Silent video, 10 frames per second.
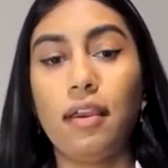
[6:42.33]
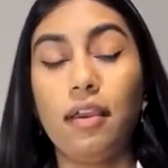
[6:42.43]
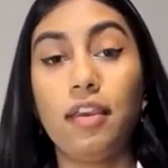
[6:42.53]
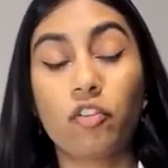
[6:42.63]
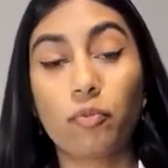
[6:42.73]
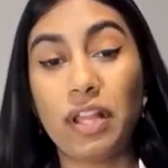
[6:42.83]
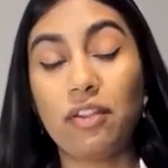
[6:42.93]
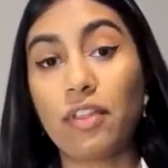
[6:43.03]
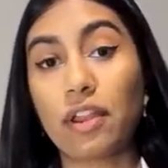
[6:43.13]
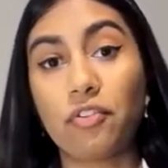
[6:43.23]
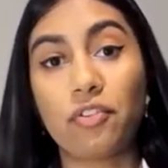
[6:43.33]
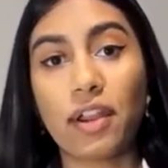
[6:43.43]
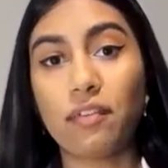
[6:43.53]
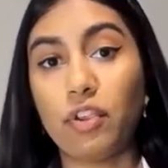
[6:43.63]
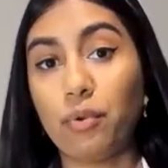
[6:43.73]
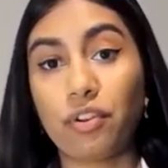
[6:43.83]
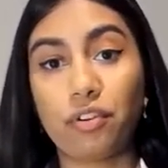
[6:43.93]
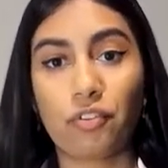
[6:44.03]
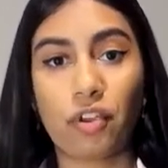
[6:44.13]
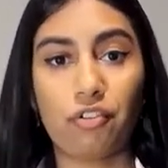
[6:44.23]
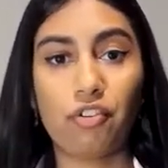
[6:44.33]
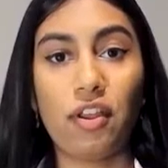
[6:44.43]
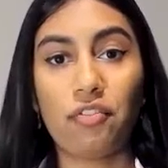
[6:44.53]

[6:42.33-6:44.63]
He explains that instead of using discussion